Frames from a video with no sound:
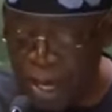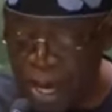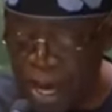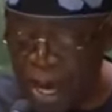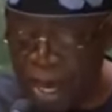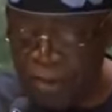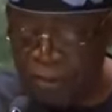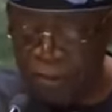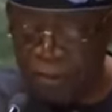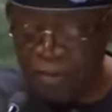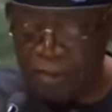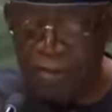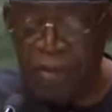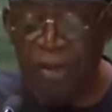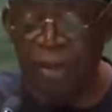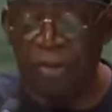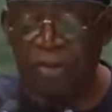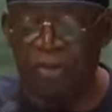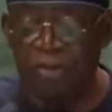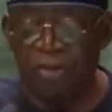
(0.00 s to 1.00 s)
I
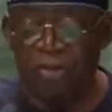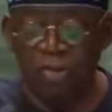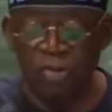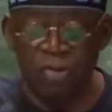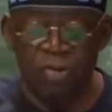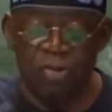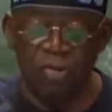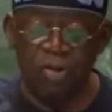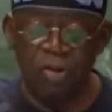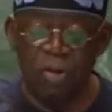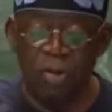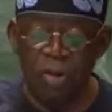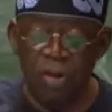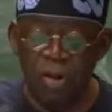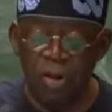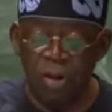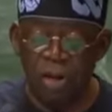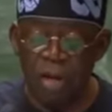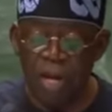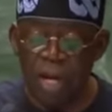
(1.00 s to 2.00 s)
seek to
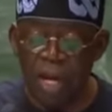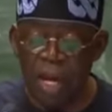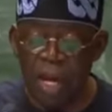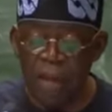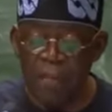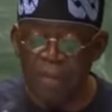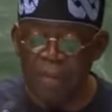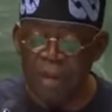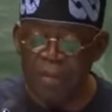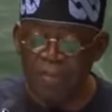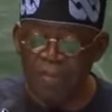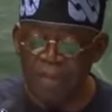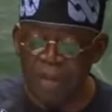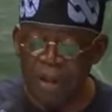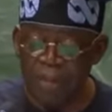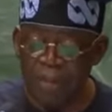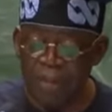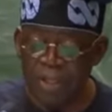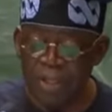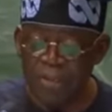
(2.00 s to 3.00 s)
help
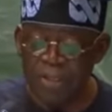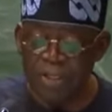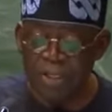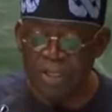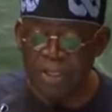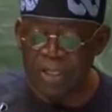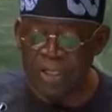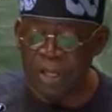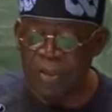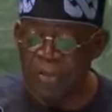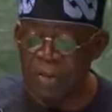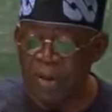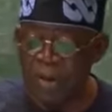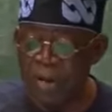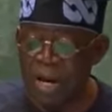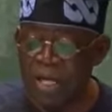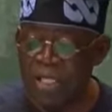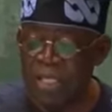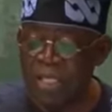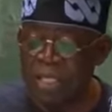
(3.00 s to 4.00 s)
establish
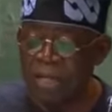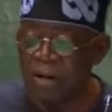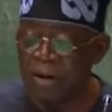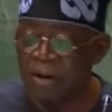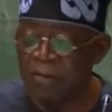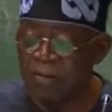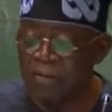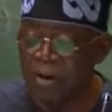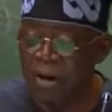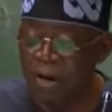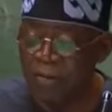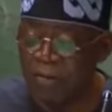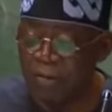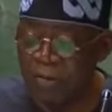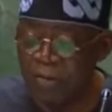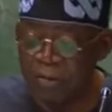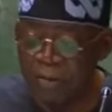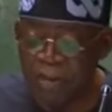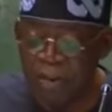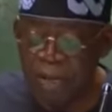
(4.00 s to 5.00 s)
democratic
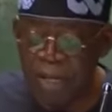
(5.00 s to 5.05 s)
governance